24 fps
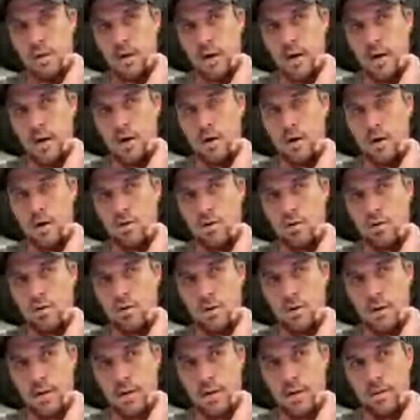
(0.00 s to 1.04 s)
how
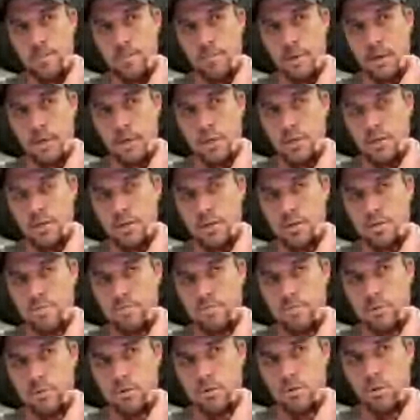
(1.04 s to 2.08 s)
much it's
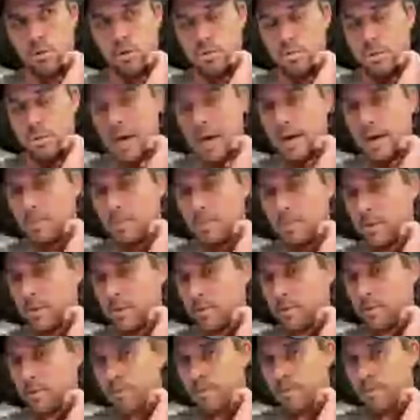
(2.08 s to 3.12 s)
caused pain
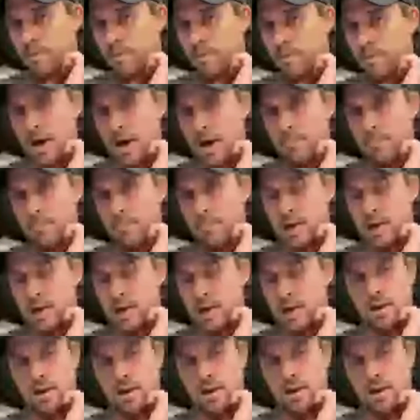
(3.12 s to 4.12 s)
upon the family